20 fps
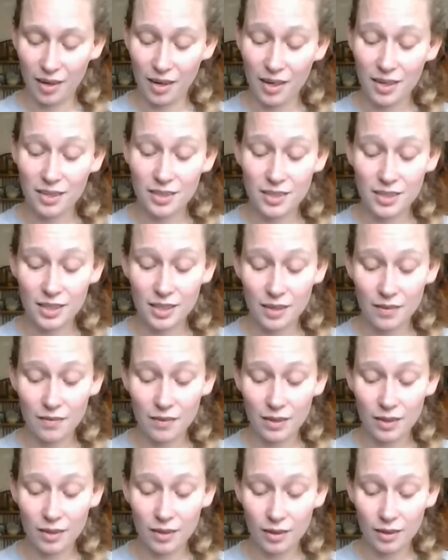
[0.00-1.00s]
each
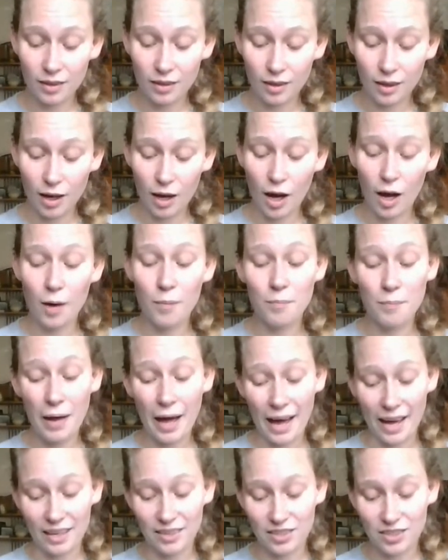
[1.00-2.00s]
given a
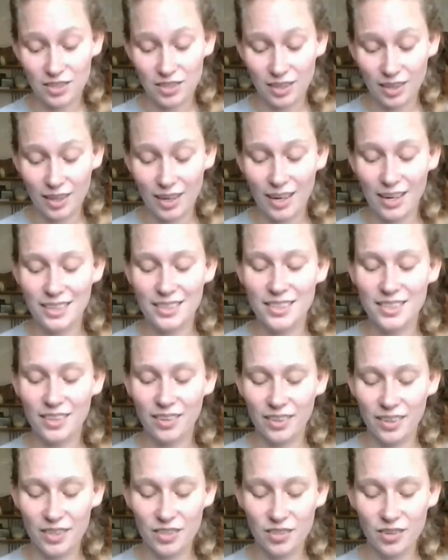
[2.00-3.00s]
match and
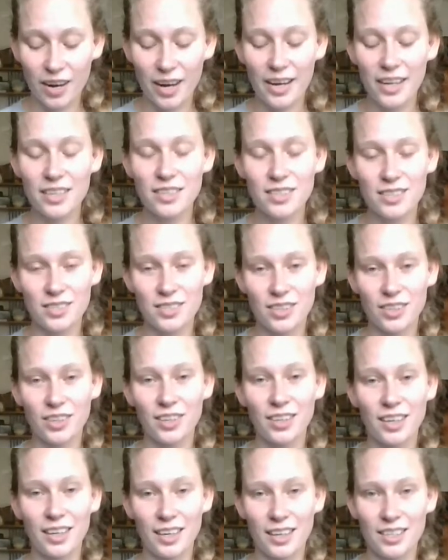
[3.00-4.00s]
started trying to
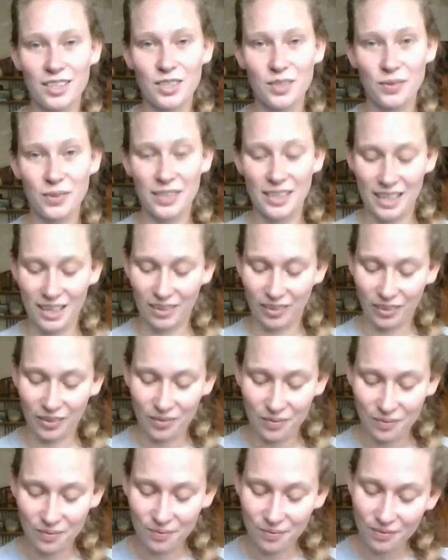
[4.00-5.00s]
turn it into a
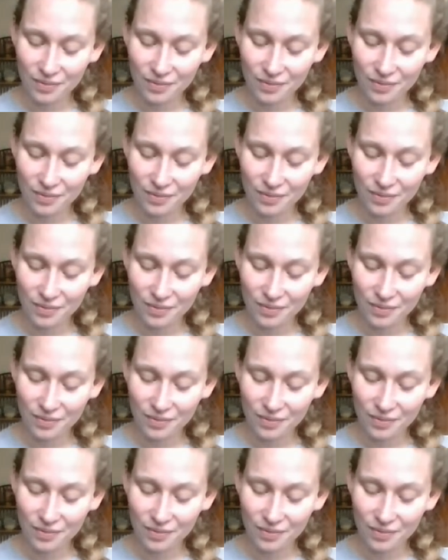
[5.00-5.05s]
needle.